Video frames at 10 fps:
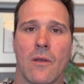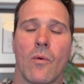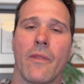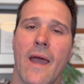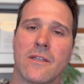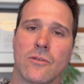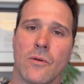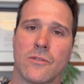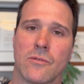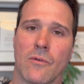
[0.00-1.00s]
Well, that's
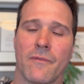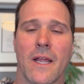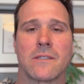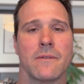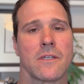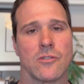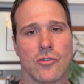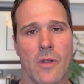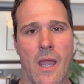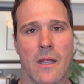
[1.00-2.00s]
going to reflexively
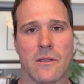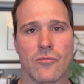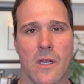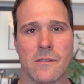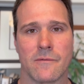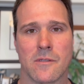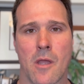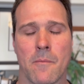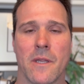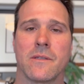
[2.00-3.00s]
contract the transverse
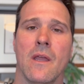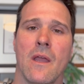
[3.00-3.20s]
abdominis.